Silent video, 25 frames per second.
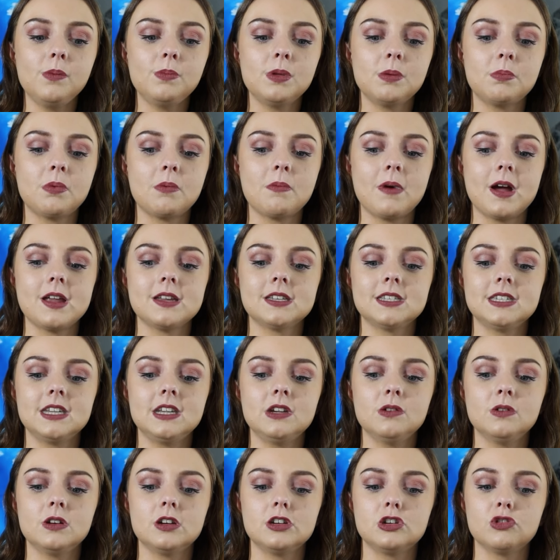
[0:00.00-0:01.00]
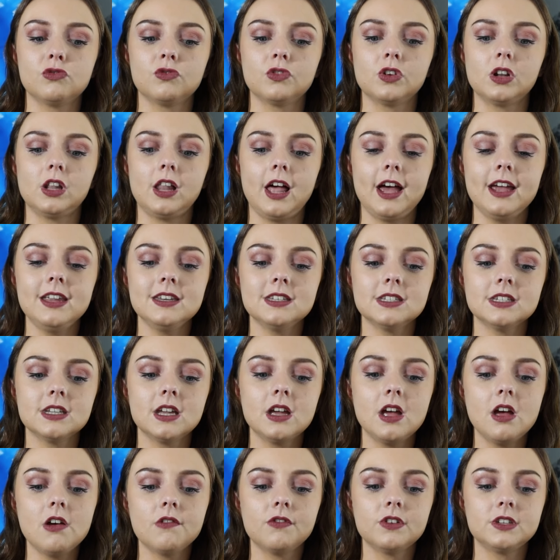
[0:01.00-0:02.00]
People might see you in a different light
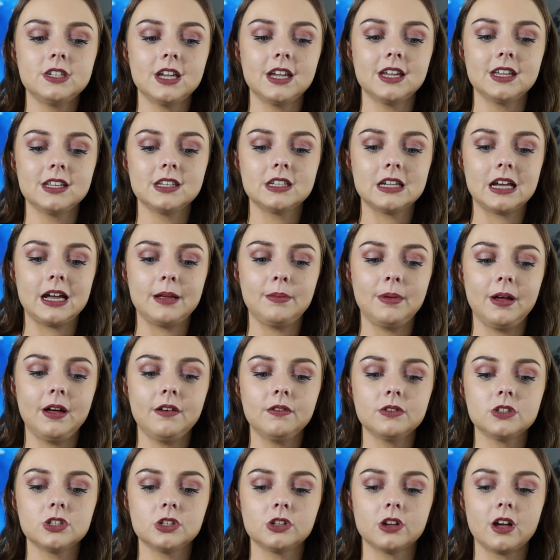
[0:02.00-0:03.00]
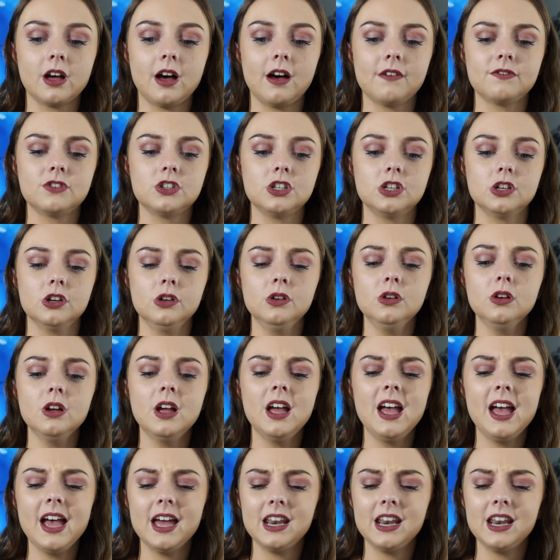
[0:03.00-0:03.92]
for taking time out to look after you.